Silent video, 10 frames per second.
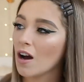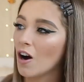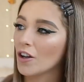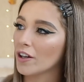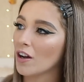
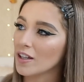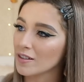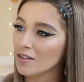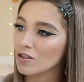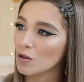on a
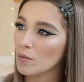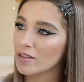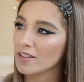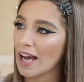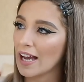nice
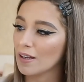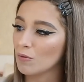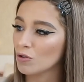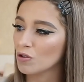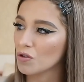summer's day
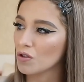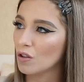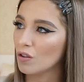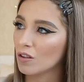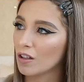would just
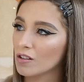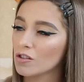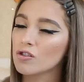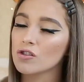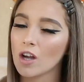look
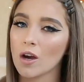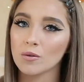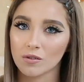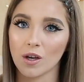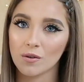
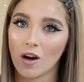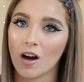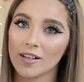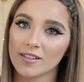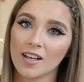so
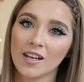nice.